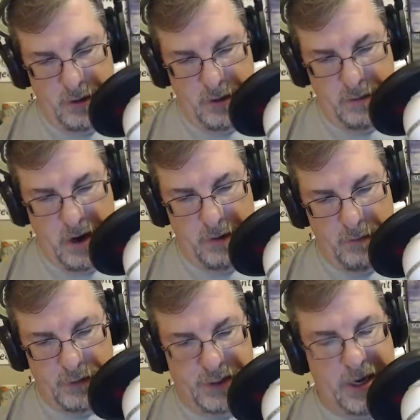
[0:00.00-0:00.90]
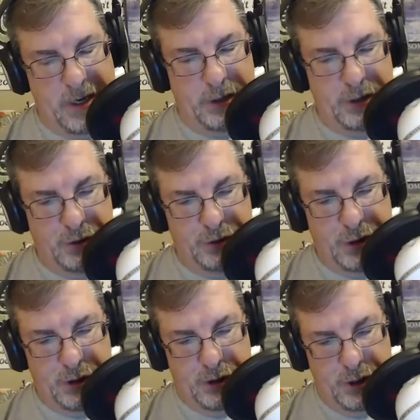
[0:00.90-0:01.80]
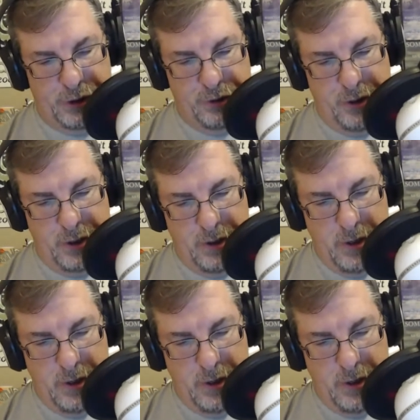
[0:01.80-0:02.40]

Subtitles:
Right. Settings, usage, history.